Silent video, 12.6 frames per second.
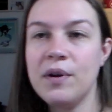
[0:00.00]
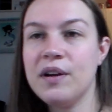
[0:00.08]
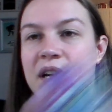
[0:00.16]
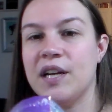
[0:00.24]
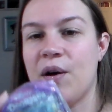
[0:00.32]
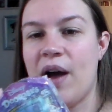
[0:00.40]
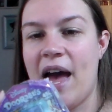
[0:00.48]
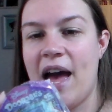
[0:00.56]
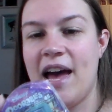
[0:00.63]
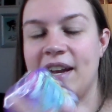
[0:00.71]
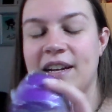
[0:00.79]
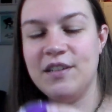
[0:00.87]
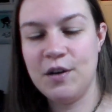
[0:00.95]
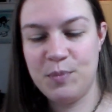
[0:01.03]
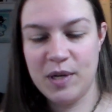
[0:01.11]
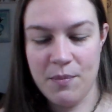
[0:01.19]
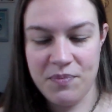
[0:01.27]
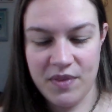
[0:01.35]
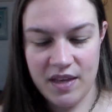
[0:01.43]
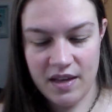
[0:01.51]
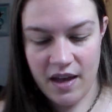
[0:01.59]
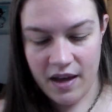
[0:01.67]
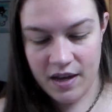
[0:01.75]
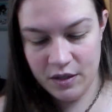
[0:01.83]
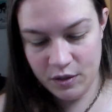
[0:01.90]
we're gonna go ahead and open up the
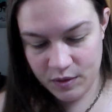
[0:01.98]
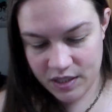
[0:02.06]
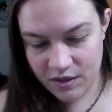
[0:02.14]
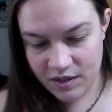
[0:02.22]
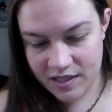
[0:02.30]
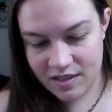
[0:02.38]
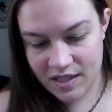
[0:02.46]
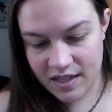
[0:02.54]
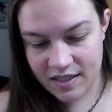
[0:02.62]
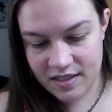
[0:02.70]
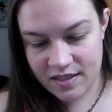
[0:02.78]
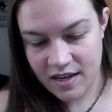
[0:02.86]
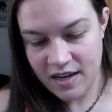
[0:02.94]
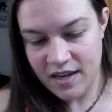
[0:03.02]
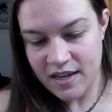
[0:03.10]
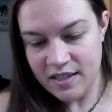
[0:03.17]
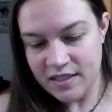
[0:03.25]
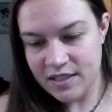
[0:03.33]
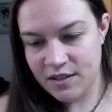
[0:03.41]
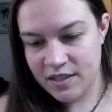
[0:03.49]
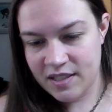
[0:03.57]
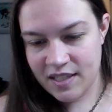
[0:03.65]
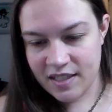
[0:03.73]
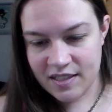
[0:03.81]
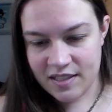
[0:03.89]
new Series 6. Series
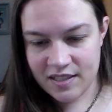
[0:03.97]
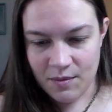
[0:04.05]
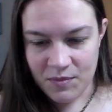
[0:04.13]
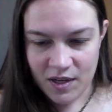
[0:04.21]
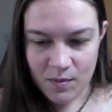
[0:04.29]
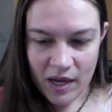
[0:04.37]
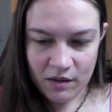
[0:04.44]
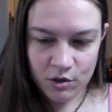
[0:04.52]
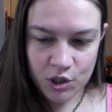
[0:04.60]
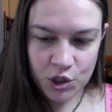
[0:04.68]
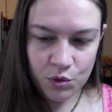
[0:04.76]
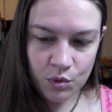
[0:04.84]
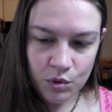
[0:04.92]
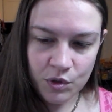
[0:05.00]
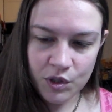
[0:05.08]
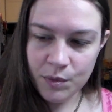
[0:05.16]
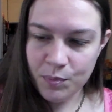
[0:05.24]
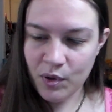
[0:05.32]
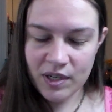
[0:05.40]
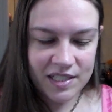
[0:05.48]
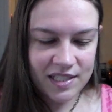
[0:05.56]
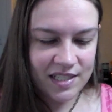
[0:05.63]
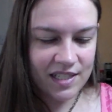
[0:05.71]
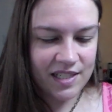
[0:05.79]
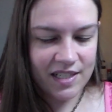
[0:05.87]
6, something about jeweled
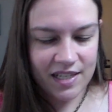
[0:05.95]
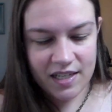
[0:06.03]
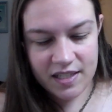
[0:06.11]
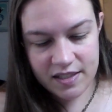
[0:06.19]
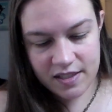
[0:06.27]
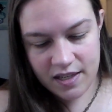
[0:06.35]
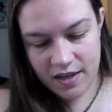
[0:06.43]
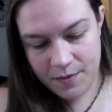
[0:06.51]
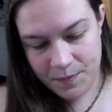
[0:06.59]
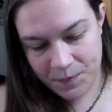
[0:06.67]
princesses.